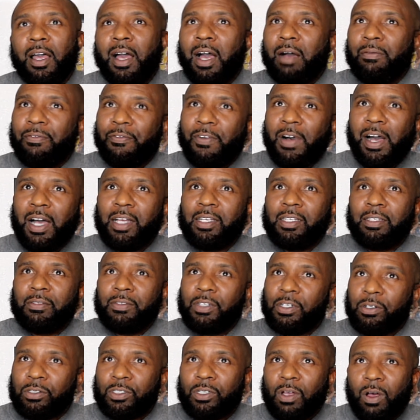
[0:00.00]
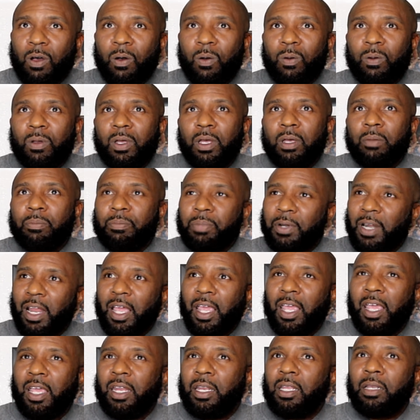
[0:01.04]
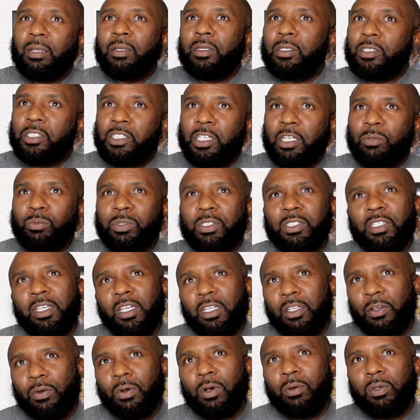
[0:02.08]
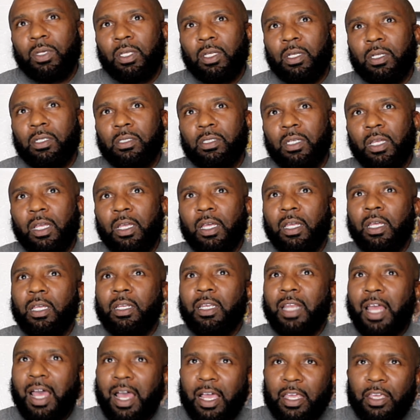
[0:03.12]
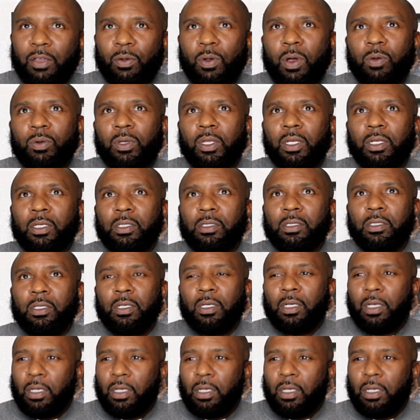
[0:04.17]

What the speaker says: I'm 5 years old playing and shit with 10-year-old niggas, 9-year-old niggas.